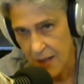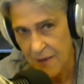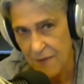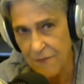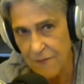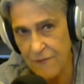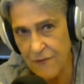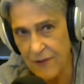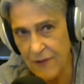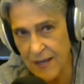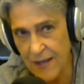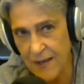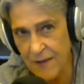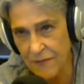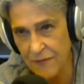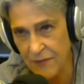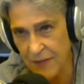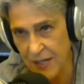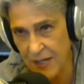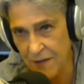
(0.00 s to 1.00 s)

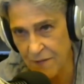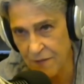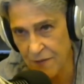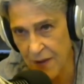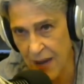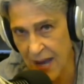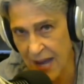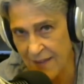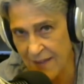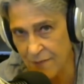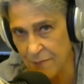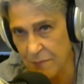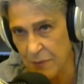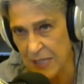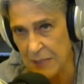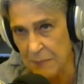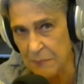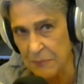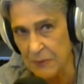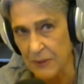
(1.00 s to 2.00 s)
55
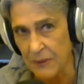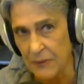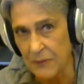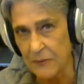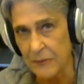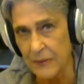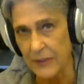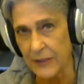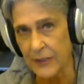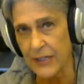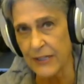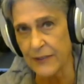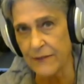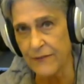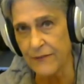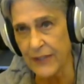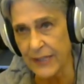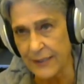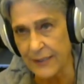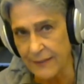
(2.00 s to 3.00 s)
people were
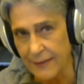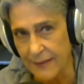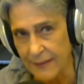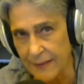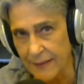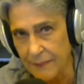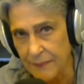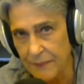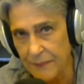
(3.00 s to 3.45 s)
convicted